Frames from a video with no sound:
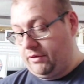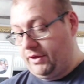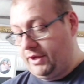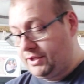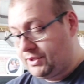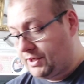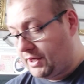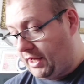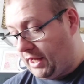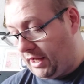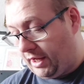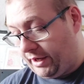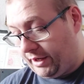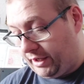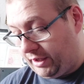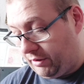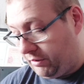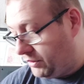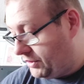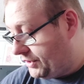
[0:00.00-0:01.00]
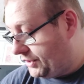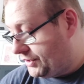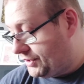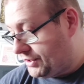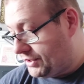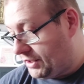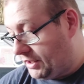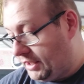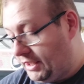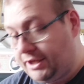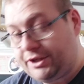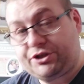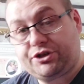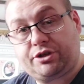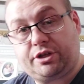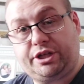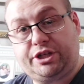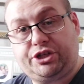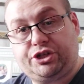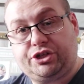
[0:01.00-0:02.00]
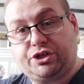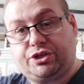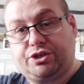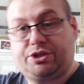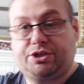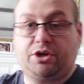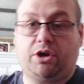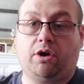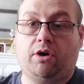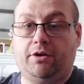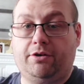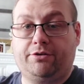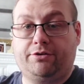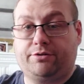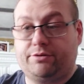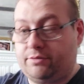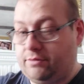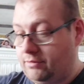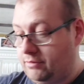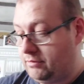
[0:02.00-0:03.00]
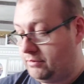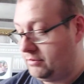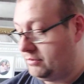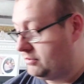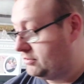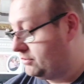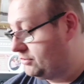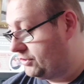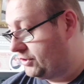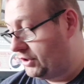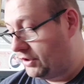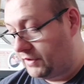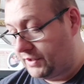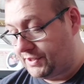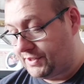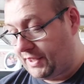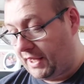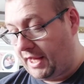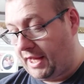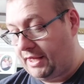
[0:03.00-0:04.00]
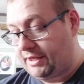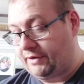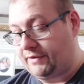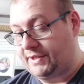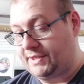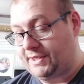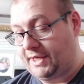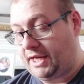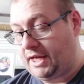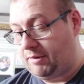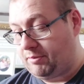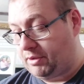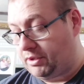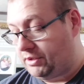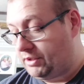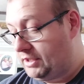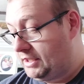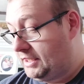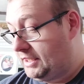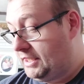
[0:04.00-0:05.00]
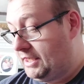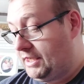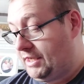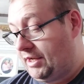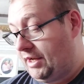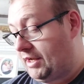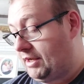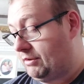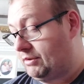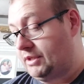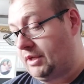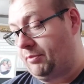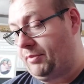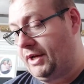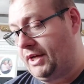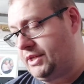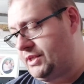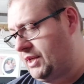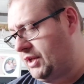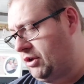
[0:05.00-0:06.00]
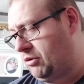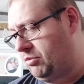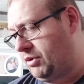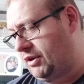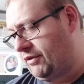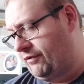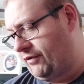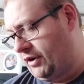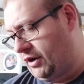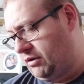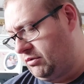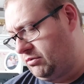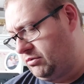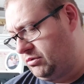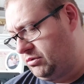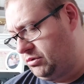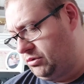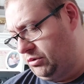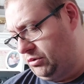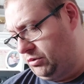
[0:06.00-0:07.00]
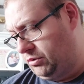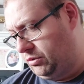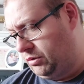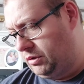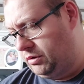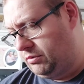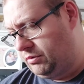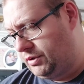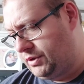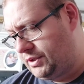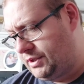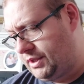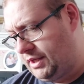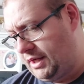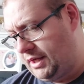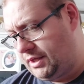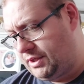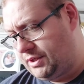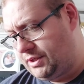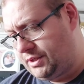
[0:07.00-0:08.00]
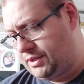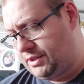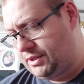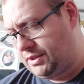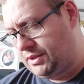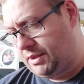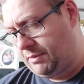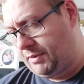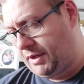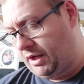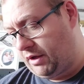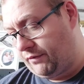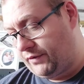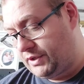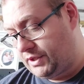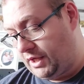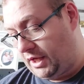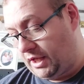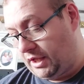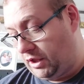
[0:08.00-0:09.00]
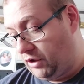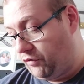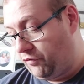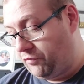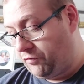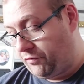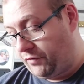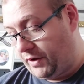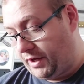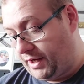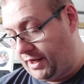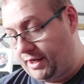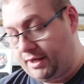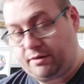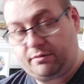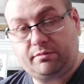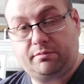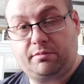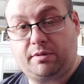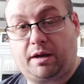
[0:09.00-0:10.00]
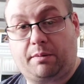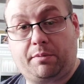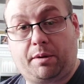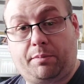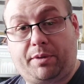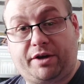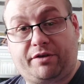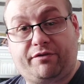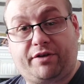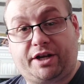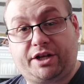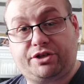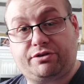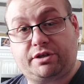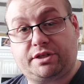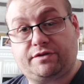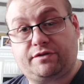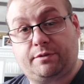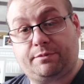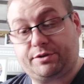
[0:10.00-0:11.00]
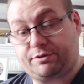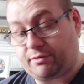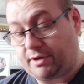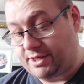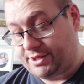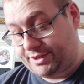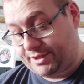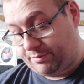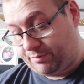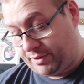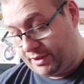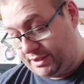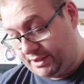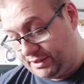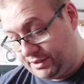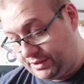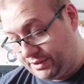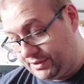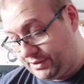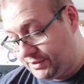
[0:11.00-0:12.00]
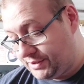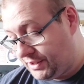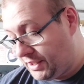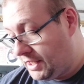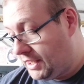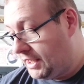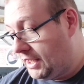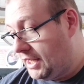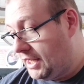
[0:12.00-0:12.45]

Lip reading: this guy was literally just on the other side of the table, and I picked it up and I thought, ooh, what's this? I mean, obviously I'm a big fan of Transformers Rise of the Beasts.